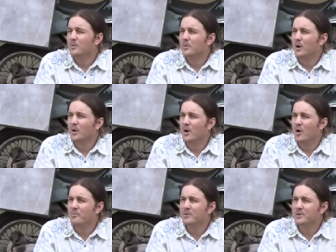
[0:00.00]
Rode
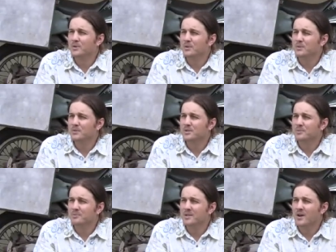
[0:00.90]
home through
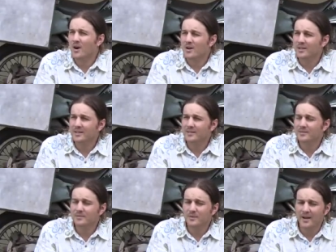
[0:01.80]
some gnarly
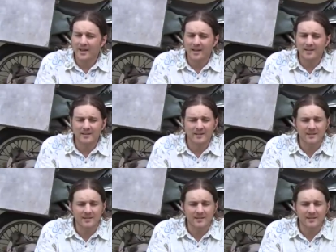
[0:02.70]
rain and,